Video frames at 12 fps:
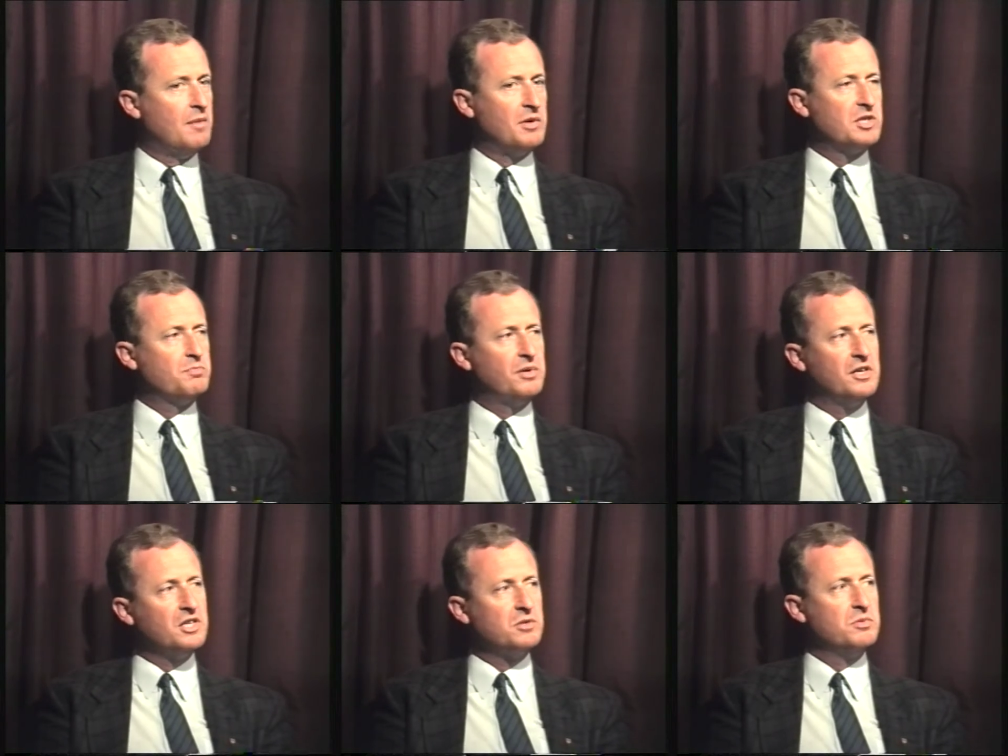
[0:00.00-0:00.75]
How much
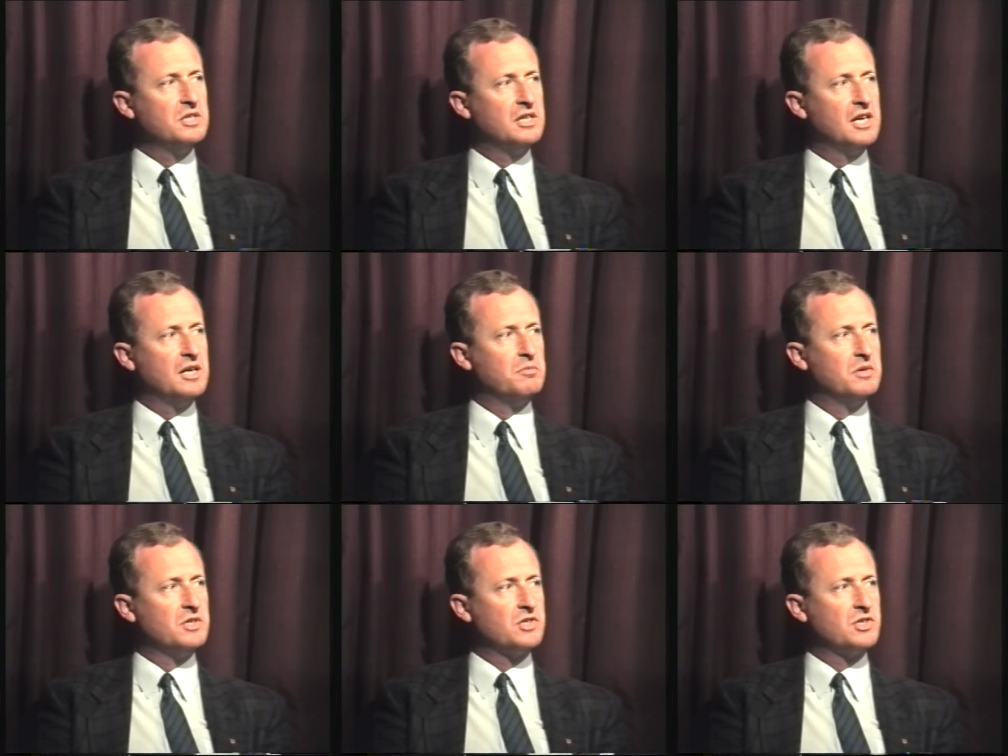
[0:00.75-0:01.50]
punishment did they
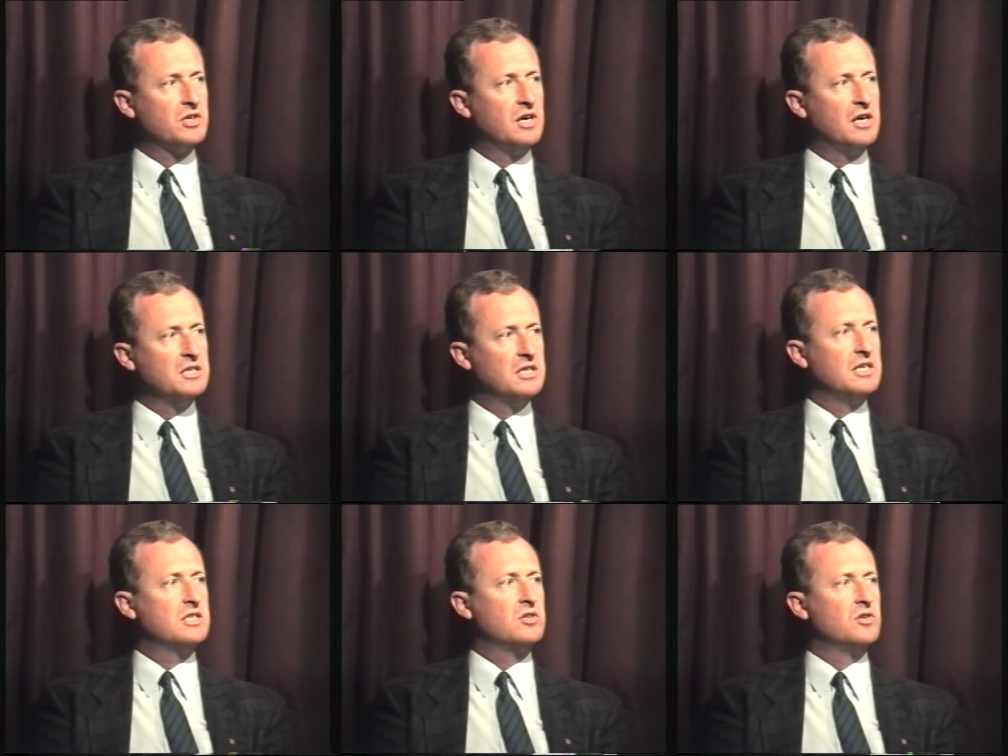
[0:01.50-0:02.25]
administer? And did
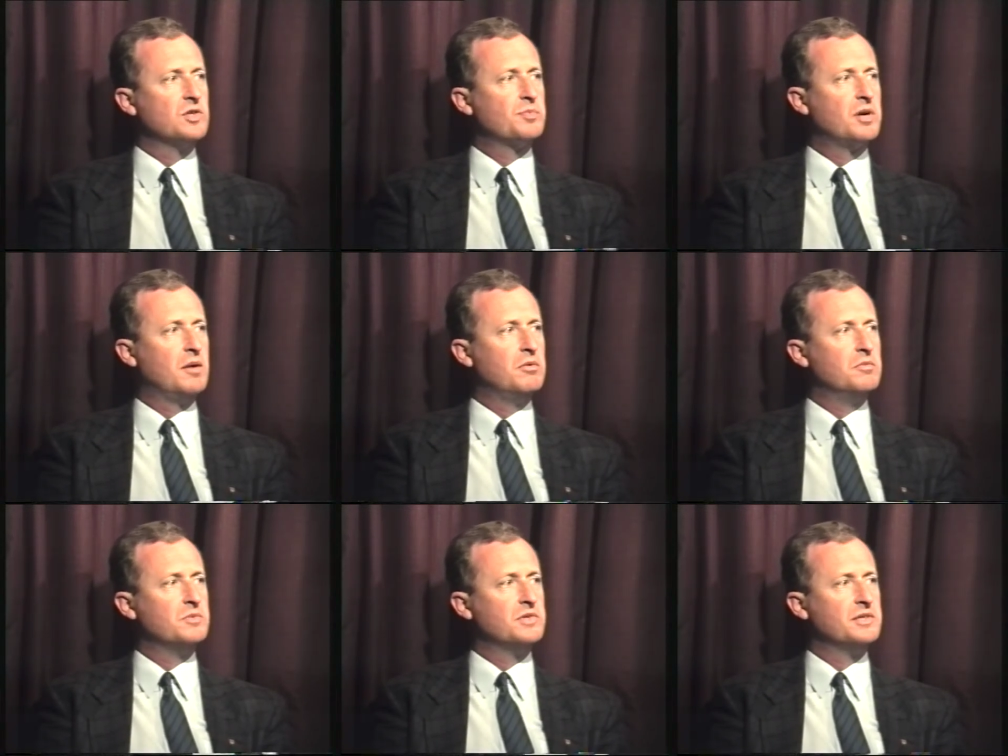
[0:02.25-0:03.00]
this cause in,
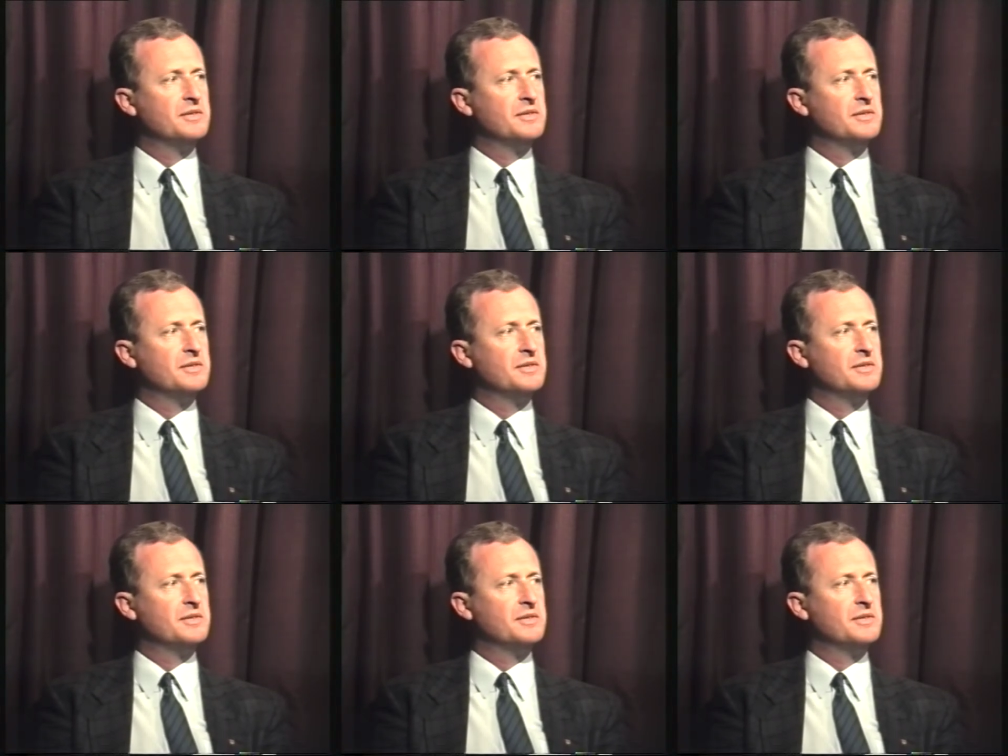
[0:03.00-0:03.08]
problems?